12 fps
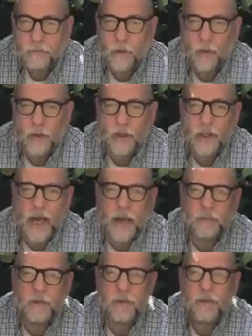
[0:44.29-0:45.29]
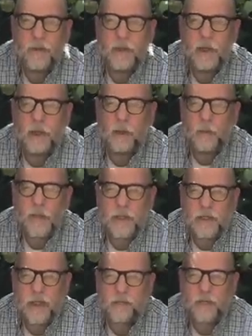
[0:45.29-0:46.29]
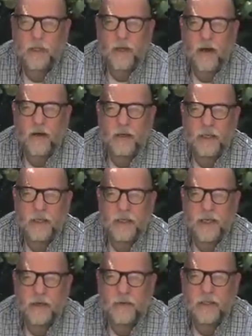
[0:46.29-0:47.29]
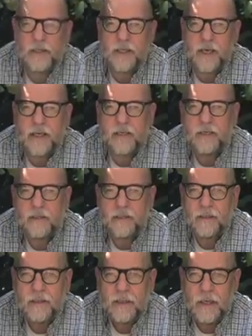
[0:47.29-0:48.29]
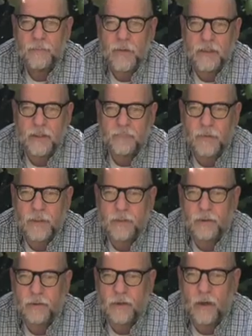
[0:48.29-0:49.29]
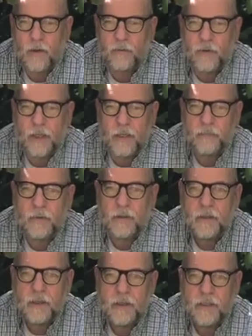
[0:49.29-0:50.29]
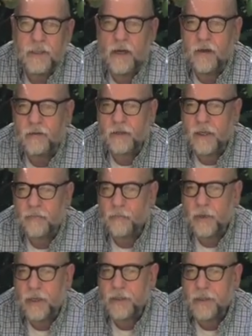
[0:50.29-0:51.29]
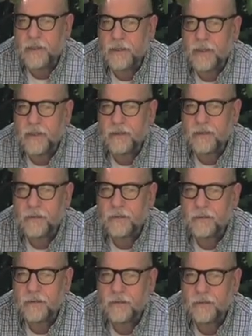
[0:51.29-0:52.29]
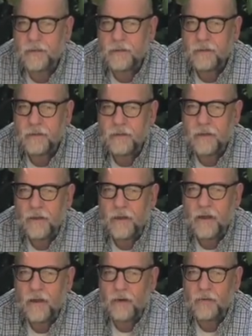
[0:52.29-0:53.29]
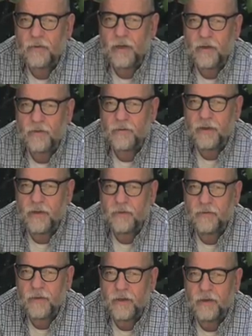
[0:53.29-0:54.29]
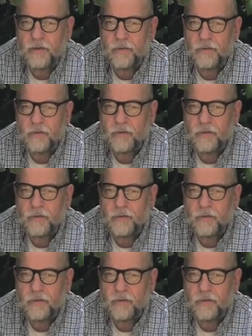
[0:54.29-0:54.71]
Poor chap, he always loved larking, and now he's dead. It must have been too cold for him. His heart gave way, they said. Oh, no, no, no.